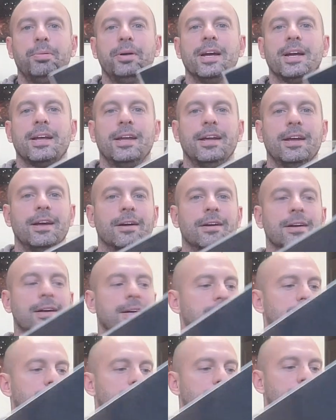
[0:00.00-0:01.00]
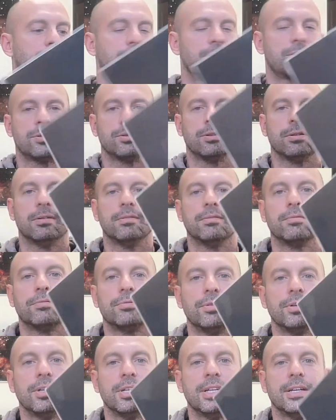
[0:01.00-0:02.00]
pick here is this
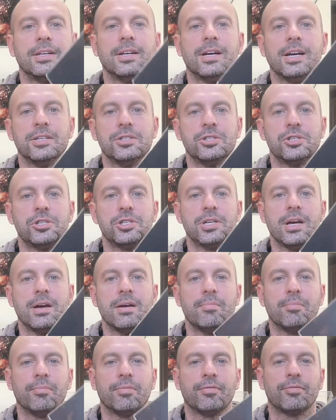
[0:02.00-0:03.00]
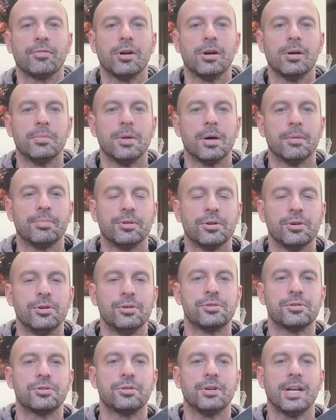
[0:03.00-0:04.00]
really nice gem from a
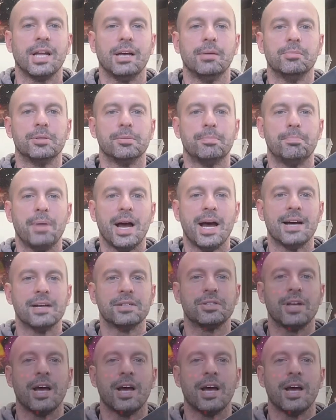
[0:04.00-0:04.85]
producer named Baz